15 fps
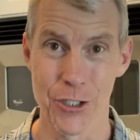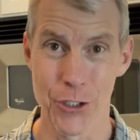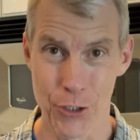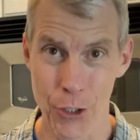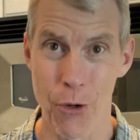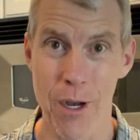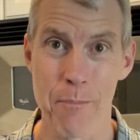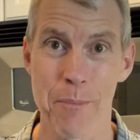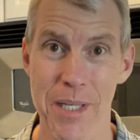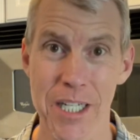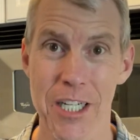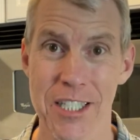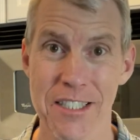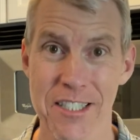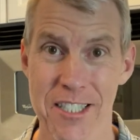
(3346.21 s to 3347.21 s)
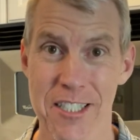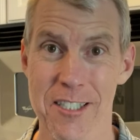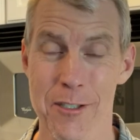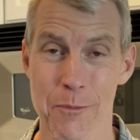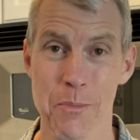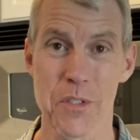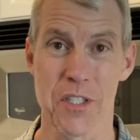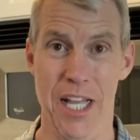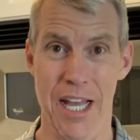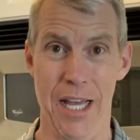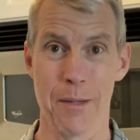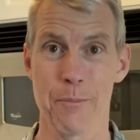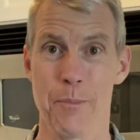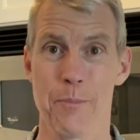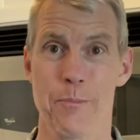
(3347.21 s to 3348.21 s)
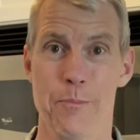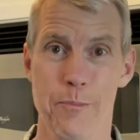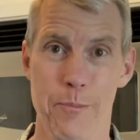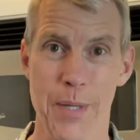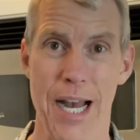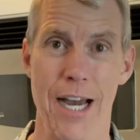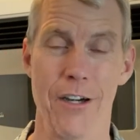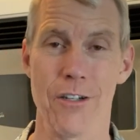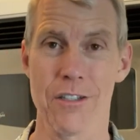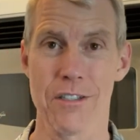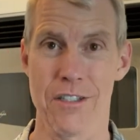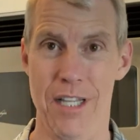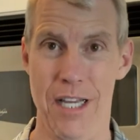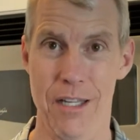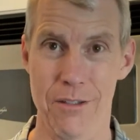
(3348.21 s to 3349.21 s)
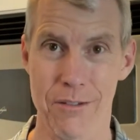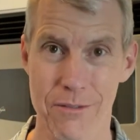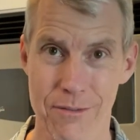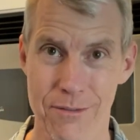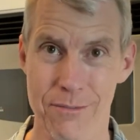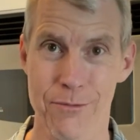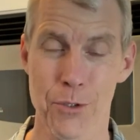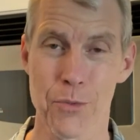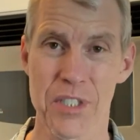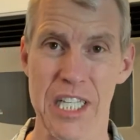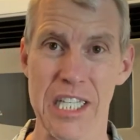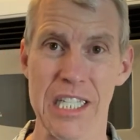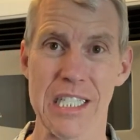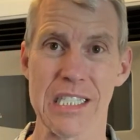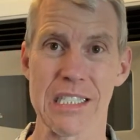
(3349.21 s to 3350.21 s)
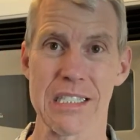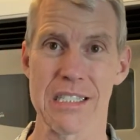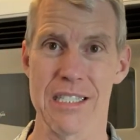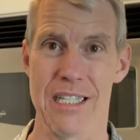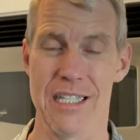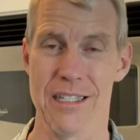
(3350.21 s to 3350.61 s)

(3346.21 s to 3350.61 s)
know I'm big on systems and patterns and routines